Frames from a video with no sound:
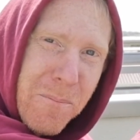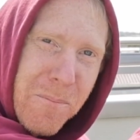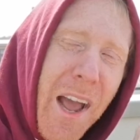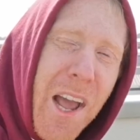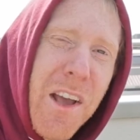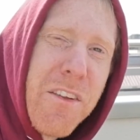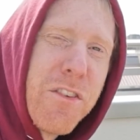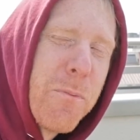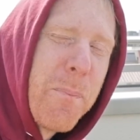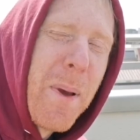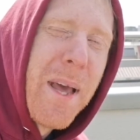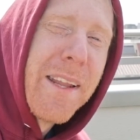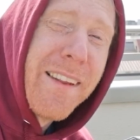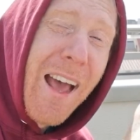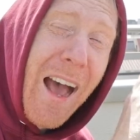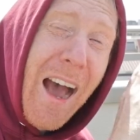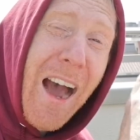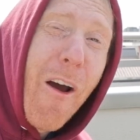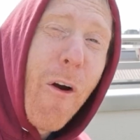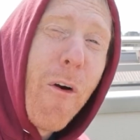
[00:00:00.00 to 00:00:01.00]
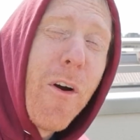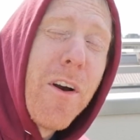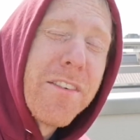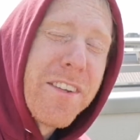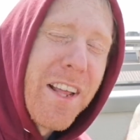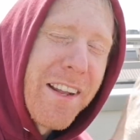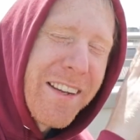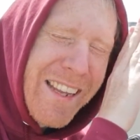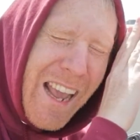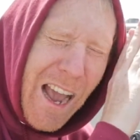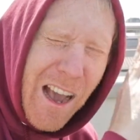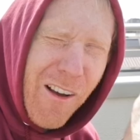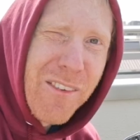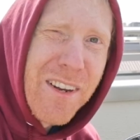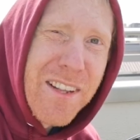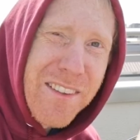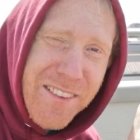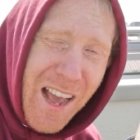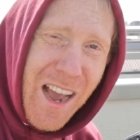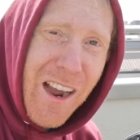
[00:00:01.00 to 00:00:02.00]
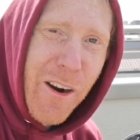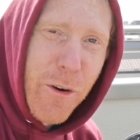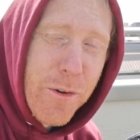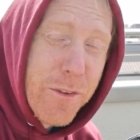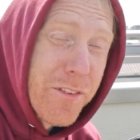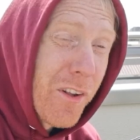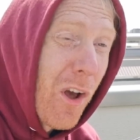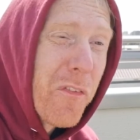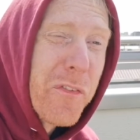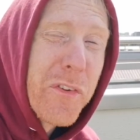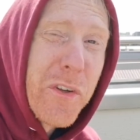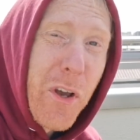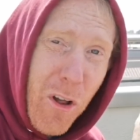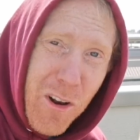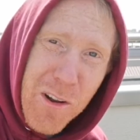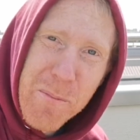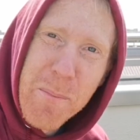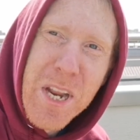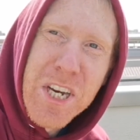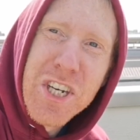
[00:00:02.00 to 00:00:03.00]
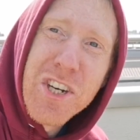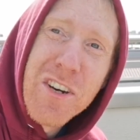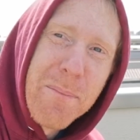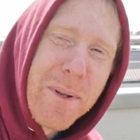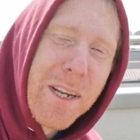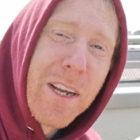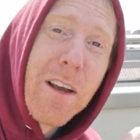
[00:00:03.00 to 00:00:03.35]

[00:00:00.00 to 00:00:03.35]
I have spent hours and countless hours on collimation